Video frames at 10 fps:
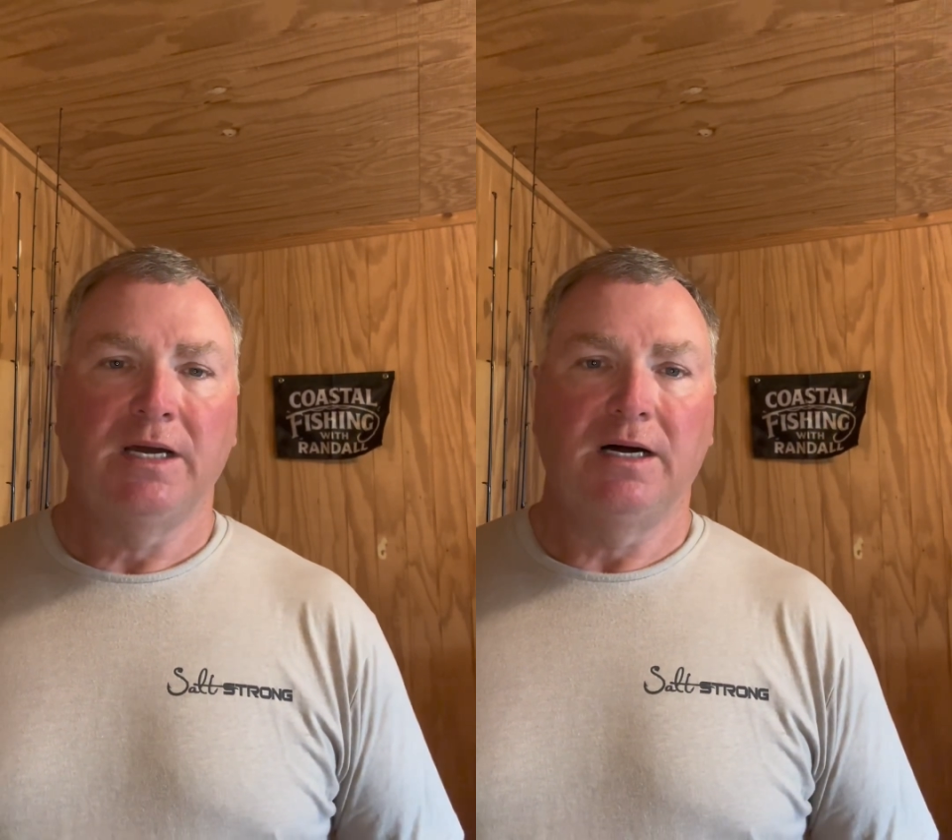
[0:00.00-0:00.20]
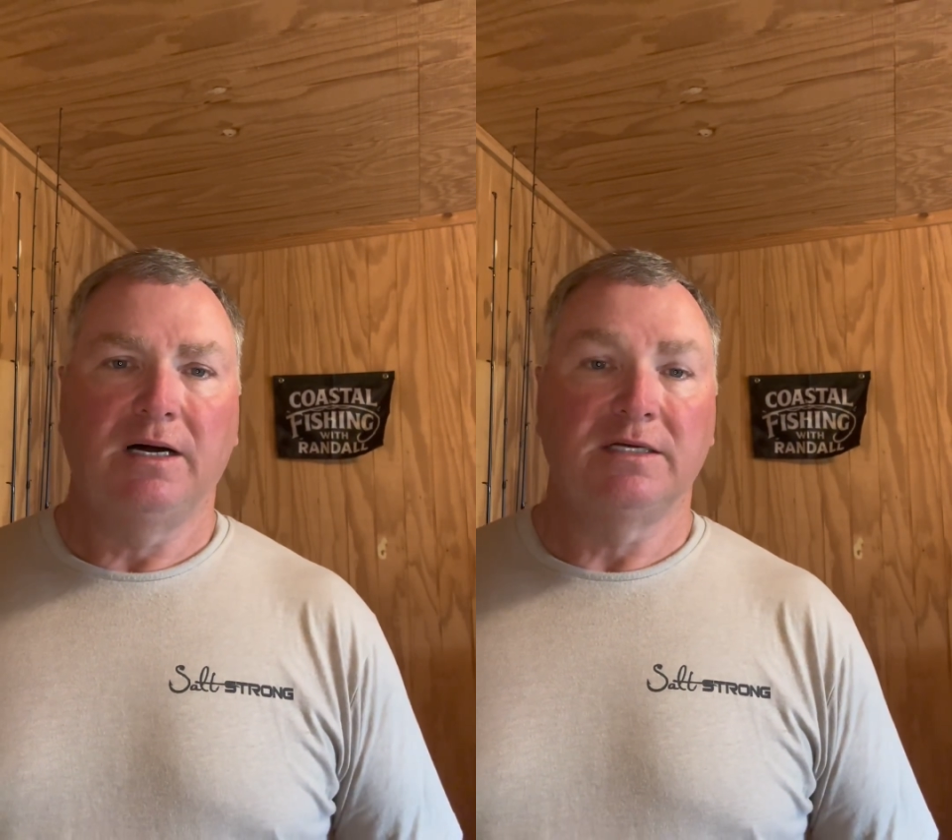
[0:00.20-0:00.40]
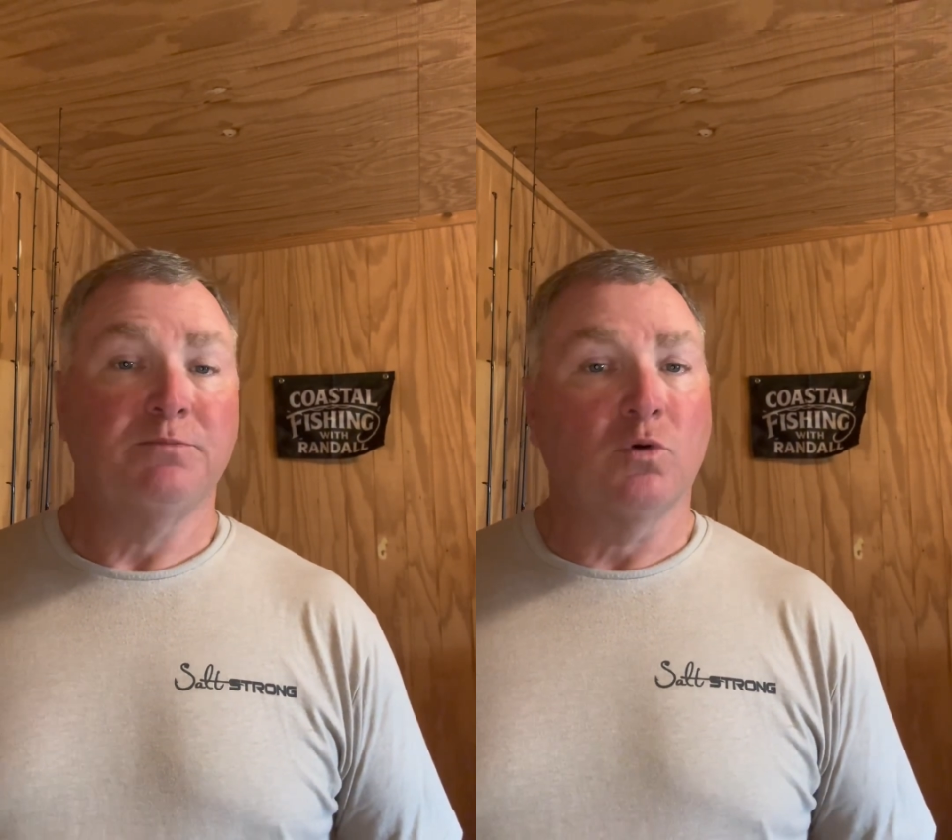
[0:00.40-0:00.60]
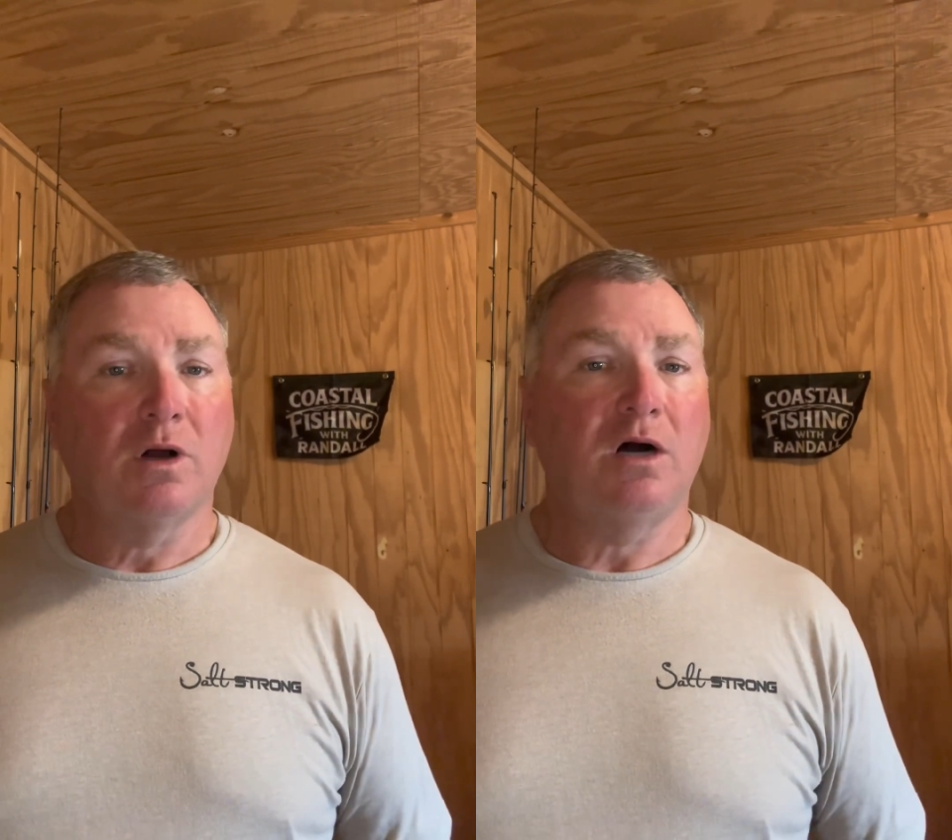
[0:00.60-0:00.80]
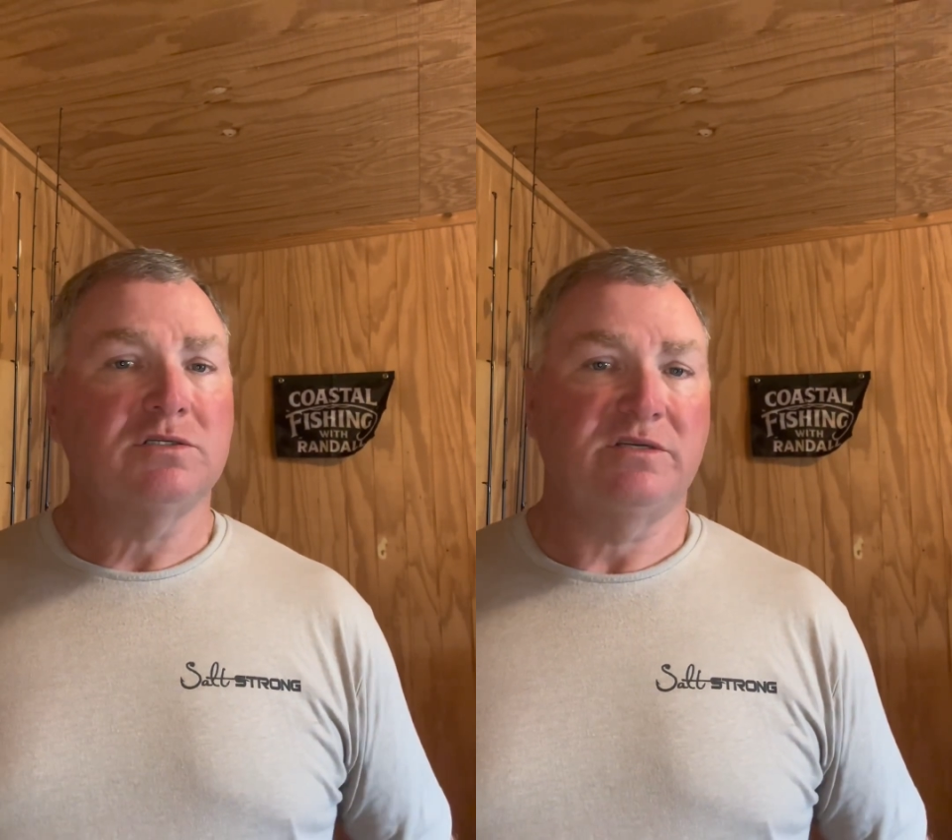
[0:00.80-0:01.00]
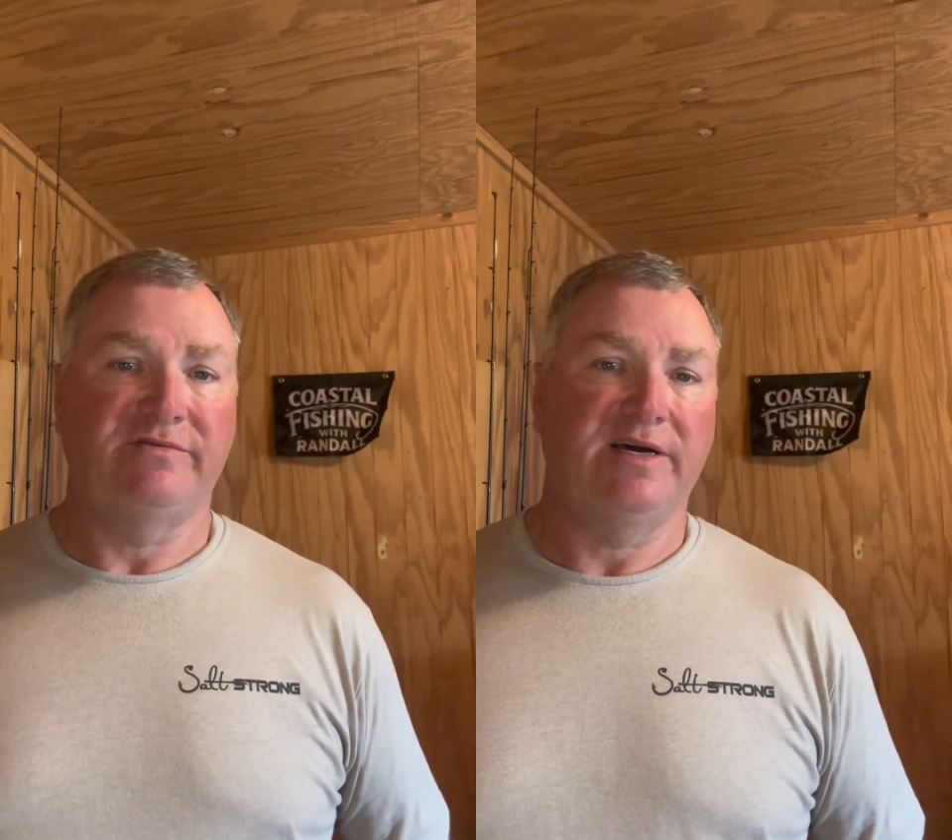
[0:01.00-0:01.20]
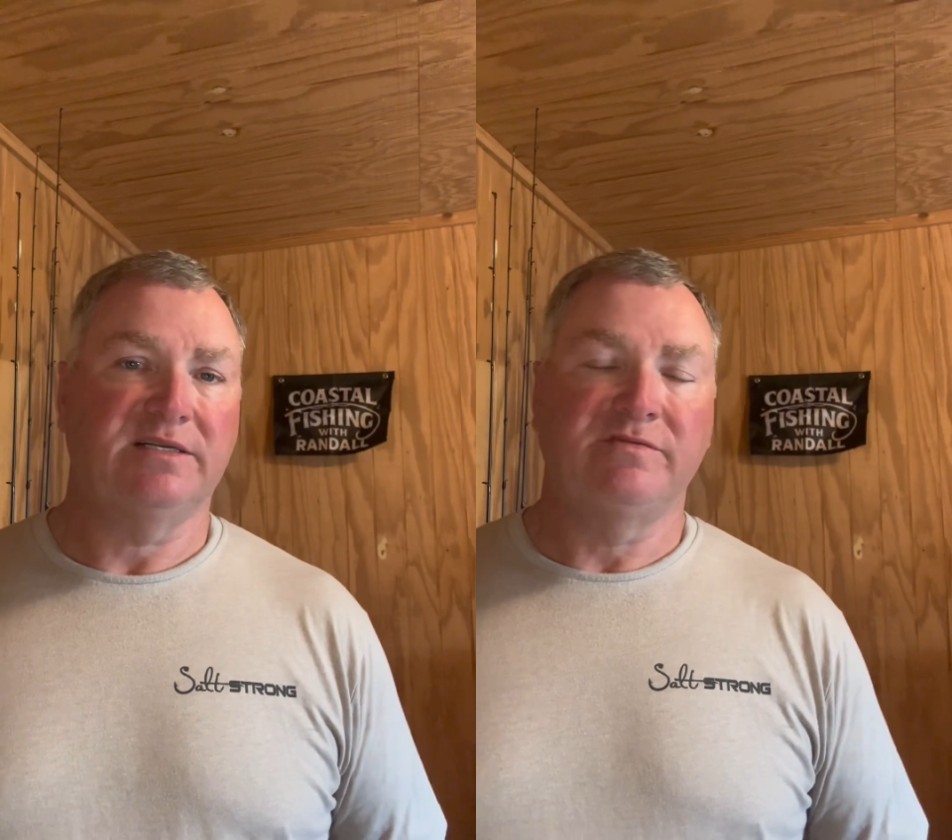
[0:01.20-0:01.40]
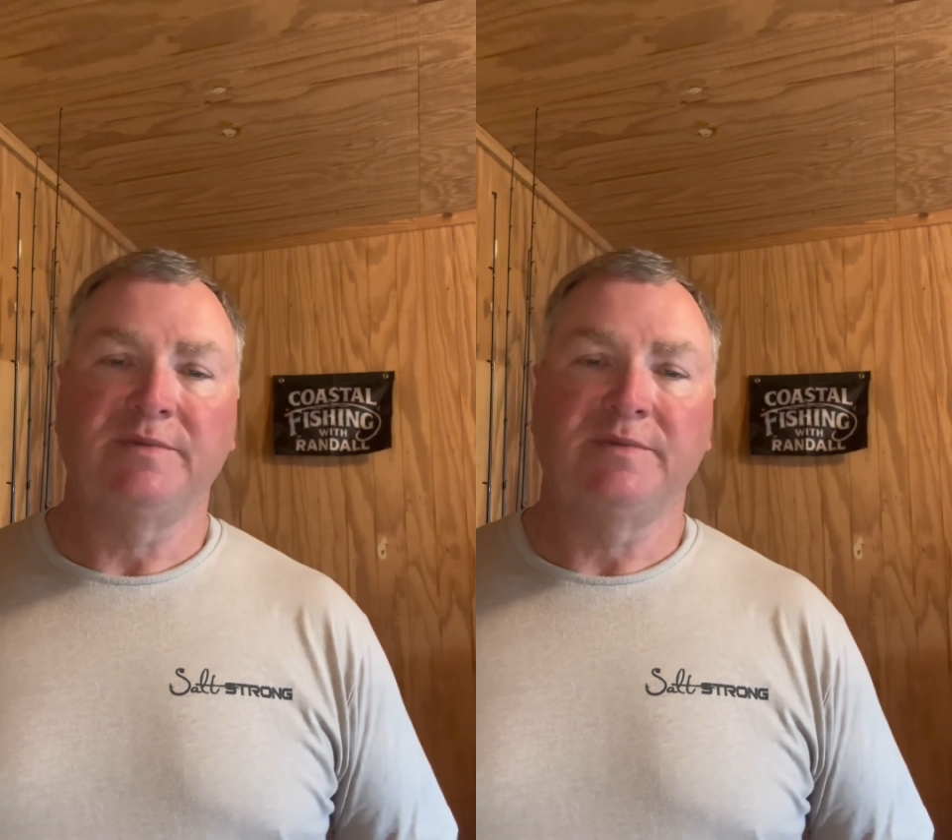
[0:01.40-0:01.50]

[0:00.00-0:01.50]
It's more cost effective,